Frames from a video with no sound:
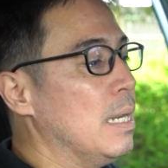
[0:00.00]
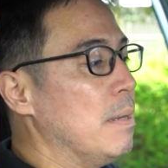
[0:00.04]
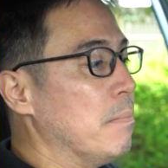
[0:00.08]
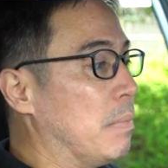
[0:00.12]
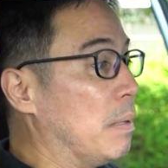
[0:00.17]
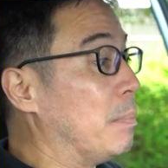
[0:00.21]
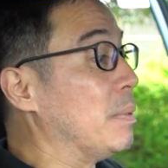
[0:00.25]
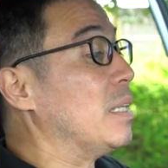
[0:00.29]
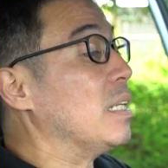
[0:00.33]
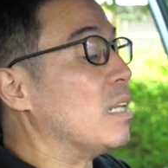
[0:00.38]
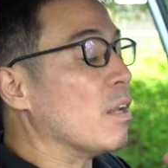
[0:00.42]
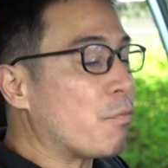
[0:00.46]

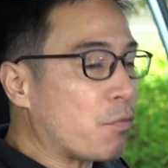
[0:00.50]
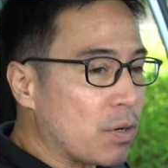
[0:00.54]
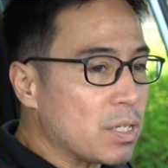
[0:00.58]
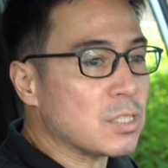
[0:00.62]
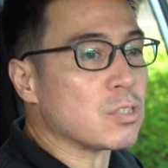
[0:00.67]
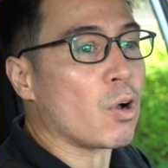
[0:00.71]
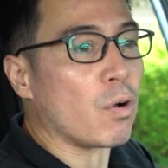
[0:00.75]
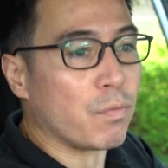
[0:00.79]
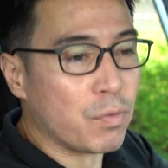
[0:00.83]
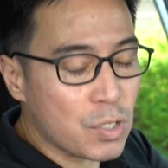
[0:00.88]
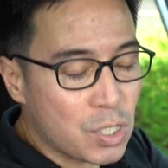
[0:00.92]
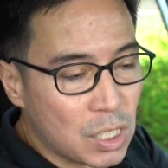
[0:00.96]
Maybe the difference
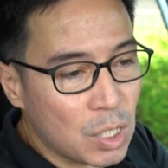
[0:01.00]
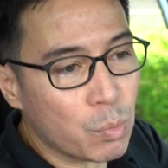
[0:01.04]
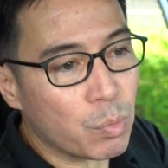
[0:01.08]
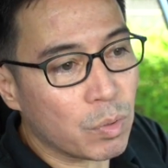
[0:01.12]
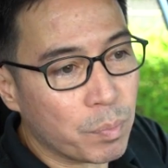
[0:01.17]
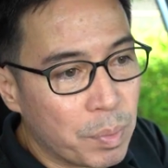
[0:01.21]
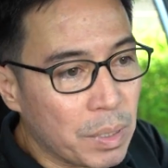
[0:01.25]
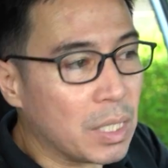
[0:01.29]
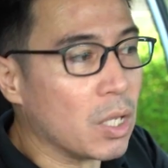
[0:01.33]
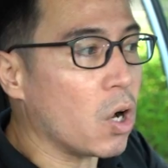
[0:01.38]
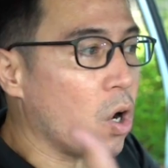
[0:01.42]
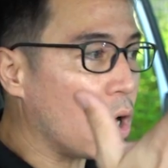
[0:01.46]
obviously would
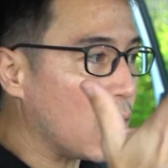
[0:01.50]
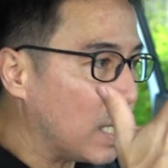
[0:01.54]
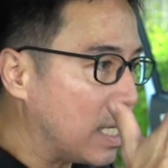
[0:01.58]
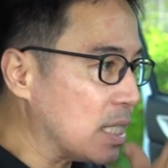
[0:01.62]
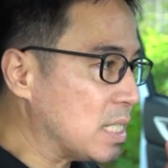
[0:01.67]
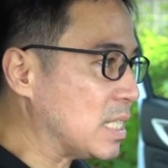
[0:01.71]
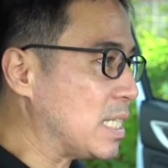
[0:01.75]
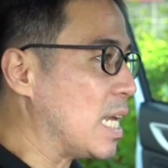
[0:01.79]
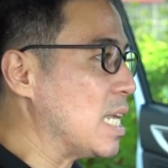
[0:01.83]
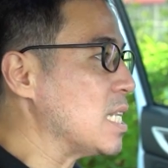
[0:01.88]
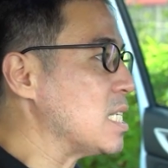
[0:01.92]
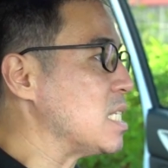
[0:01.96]
be the Honda
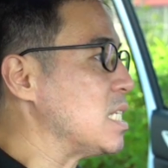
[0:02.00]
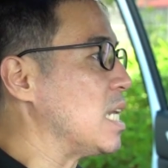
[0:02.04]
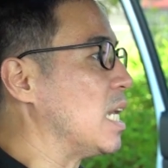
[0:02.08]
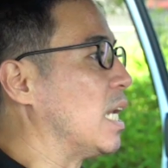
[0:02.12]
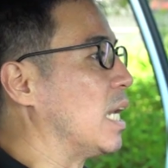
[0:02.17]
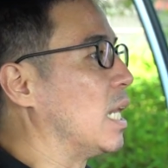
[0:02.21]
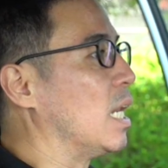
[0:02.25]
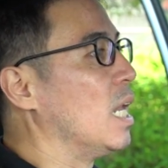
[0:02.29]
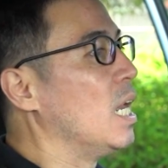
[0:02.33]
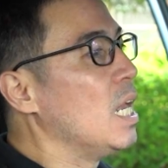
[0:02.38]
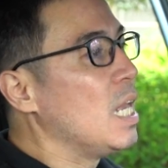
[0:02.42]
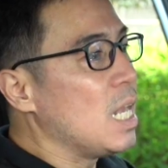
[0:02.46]
sensing
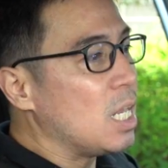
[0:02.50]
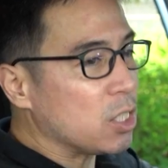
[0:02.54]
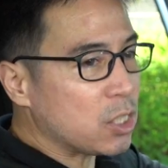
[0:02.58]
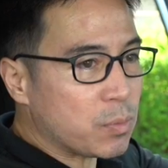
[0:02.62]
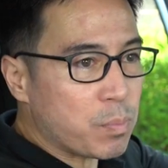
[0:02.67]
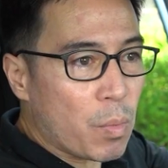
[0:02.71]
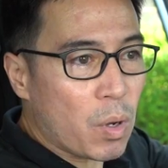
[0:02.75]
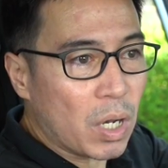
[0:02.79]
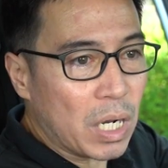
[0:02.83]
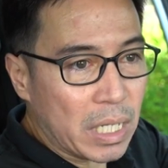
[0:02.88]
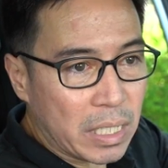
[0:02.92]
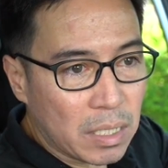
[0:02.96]
and
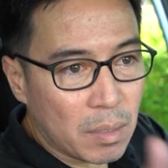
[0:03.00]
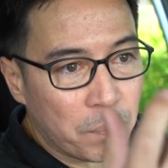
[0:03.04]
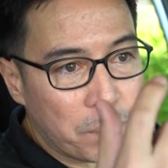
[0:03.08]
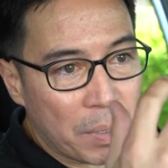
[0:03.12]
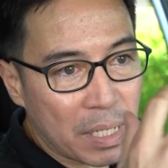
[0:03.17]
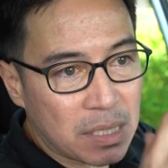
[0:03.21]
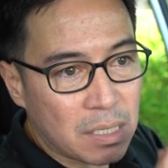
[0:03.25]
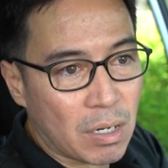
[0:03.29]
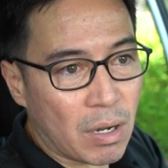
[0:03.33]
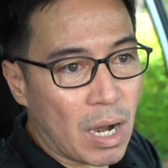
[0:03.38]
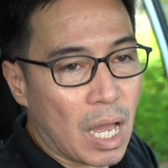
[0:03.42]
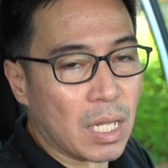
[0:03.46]
small little
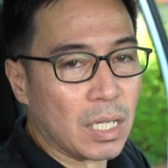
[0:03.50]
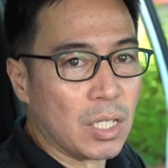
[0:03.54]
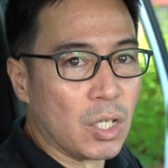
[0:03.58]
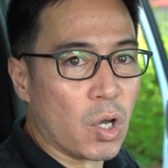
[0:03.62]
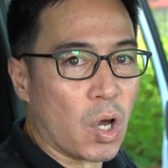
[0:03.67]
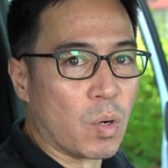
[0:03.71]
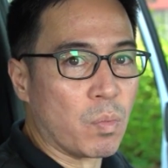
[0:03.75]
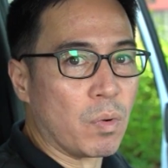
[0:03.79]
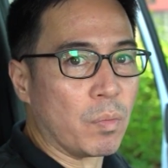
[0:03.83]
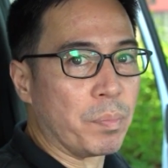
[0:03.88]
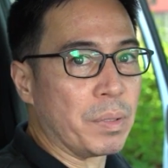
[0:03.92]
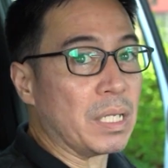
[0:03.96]
bits around the
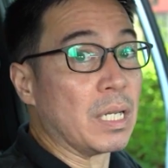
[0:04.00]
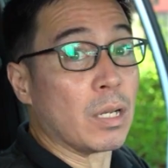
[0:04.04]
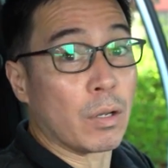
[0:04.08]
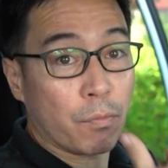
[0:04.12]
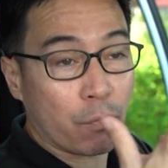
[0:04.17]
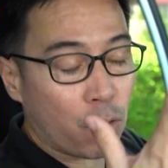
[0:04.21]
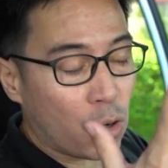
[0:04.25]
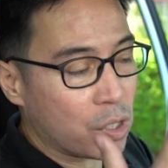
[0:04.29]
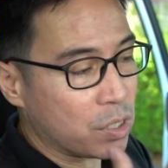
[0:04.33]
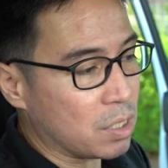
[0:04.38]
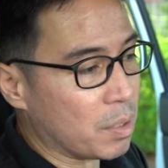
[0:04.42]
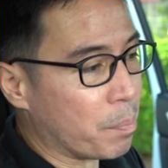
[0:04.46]
automobile and of
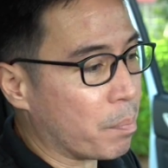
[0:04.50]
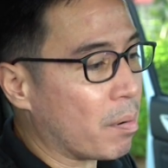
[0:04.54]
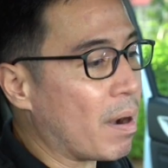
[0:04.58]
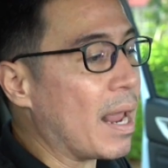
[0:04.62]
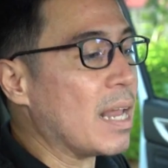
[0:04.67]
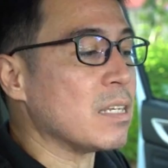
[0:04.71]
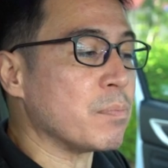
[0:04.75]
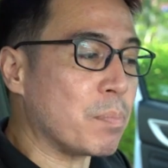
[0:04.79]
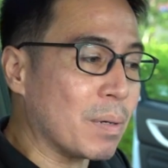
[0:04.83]
course the price.